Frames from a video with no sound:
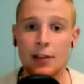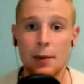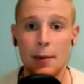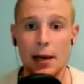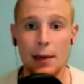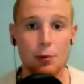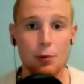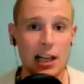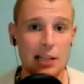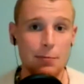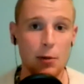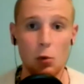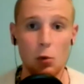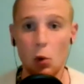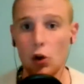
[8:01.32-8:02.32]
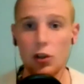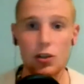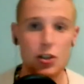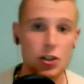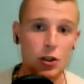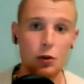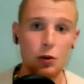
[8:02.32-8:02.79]
being pressed by 1,
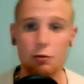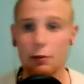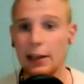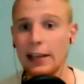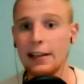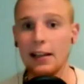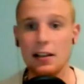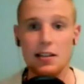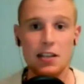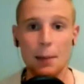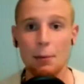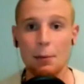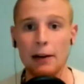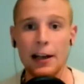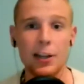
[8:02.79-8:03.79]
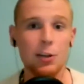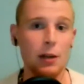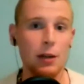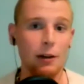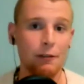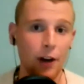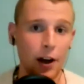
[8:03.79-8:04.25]
2, 3, they'll step around them,
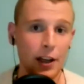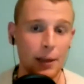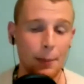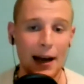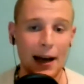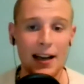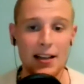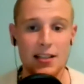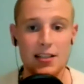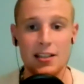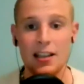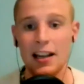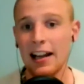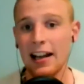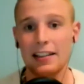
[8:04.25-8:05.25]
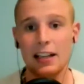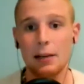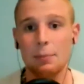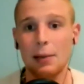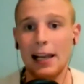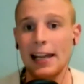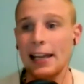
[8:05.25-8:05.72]
they'll find the pass, they'll
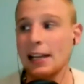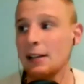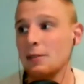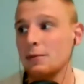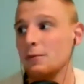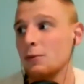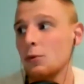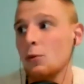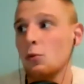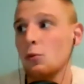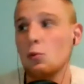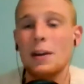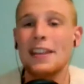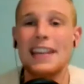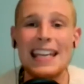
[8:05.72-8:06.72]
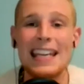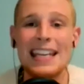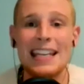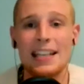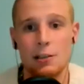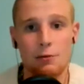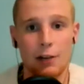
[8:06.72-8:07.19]
play with
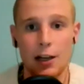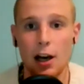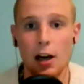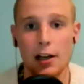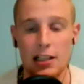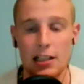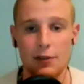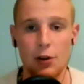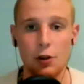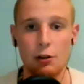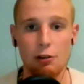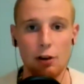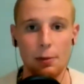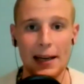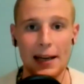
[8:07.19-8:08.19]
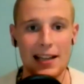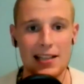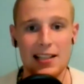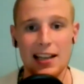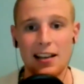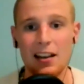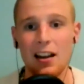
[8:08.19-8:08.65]
ease regardless of who they're up against.
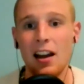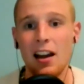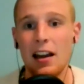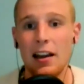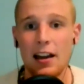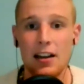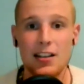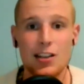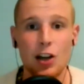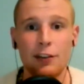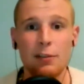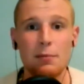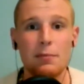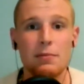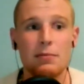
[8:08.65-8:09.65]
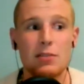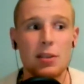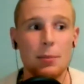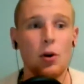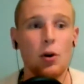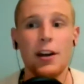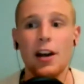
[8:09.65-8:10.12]
And aside from De
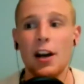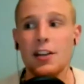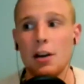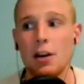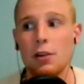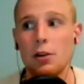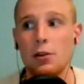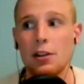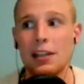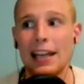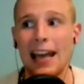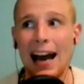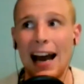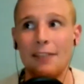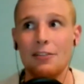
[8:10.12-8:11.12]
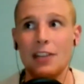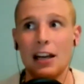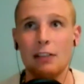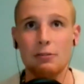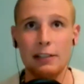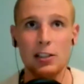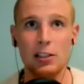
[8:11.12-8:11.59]
Bruyne, I don't know that they have
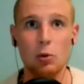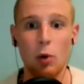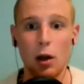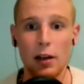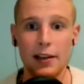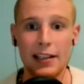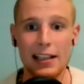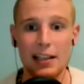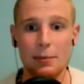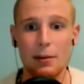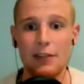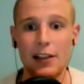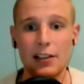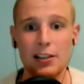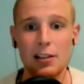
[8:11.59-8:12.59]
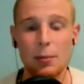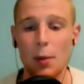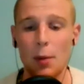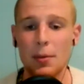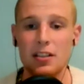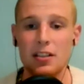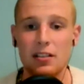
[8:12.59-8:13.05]
that real quality in midfield at the
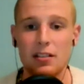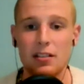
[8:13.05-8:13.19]
moment.